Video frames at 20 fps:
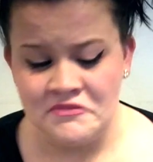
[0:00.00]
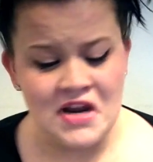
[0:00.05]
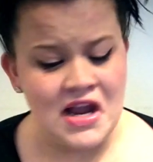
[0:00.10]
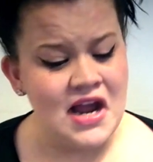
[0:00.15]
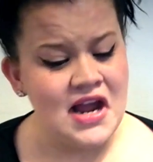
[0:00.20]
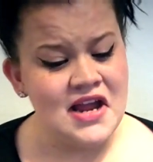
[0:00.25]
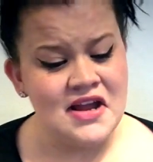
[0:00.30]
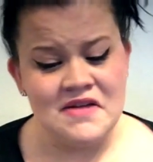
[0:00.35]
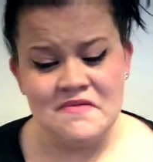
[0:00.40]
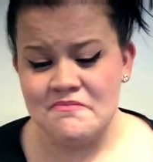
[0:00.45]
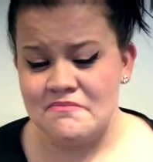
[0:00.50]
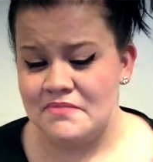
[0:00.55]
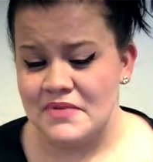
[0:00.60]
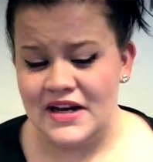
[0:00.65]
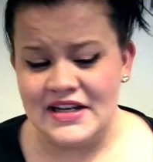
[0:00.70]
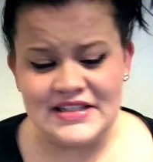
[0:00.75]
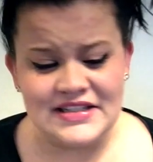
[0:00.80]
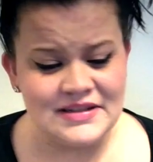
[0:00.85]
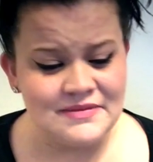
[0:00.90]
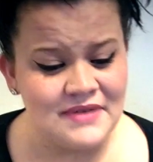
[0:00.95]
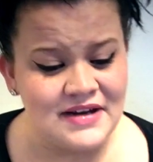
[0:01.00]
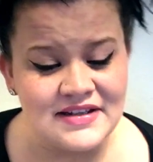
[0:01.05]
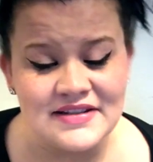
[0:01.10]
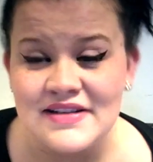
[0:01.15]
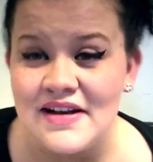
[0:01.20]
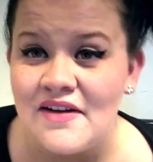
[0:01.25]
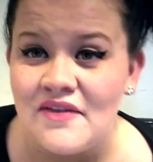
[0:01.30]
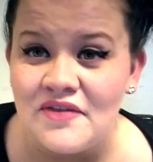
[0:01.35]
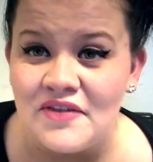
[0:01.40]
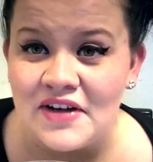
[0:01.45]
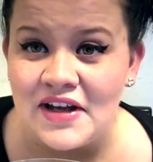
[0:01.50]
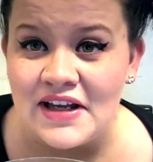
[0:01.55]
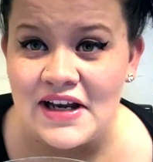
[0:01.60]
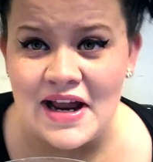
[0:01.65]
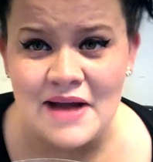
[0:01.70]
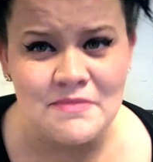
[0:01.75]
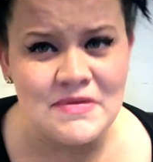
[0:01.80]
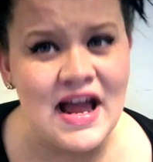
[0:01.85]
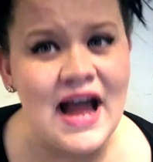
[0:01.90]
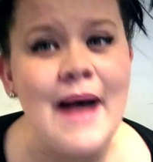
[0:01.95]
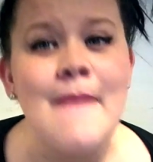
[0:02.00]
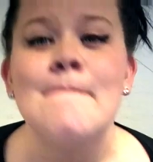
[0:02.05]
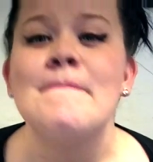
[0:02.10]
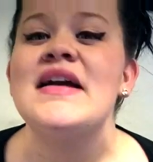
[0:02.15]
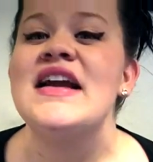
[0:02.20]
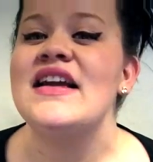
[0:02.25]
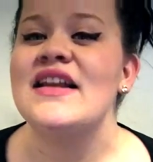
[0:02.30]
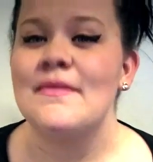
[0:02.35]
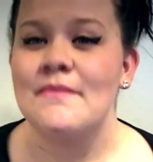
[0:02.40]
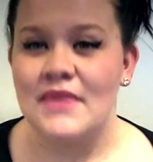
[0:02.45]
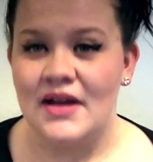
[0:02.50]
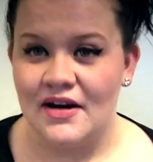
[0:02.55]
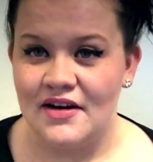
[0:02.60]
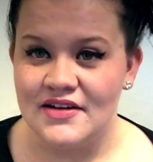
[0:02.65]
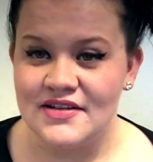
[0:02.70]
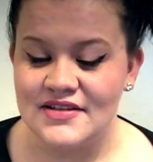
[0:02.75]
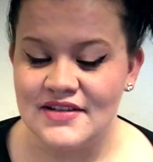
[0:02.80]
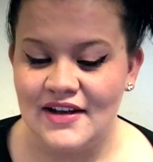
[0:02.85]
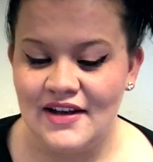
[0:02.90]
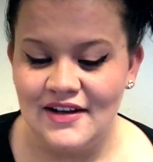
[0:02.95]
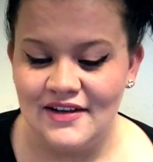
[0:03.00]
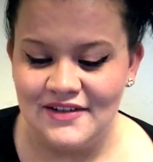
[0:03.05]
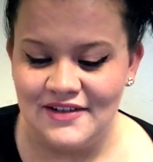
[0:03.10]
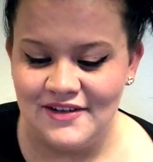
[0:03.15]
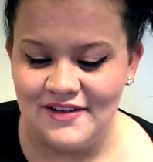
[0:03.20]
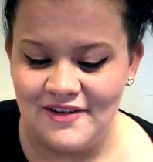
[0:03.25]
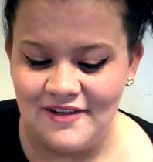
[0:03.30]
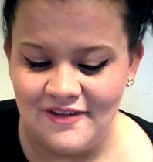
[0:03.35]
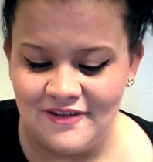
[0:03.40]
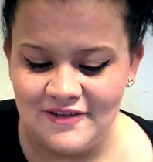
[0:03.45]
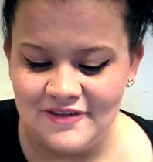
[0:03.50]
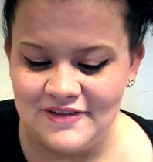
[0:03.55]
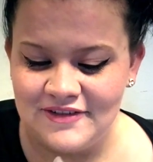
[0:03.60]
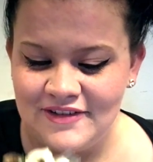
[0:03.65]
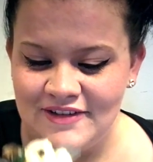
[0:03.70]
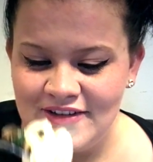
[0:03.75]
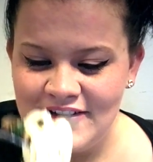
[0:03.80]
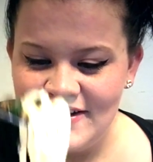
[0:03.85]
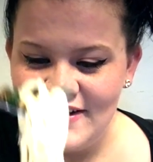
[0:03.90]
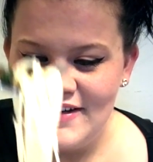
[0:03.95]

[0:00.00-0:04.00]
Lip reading: I ain't busting myself again. I'm not being embarrassed again, you know.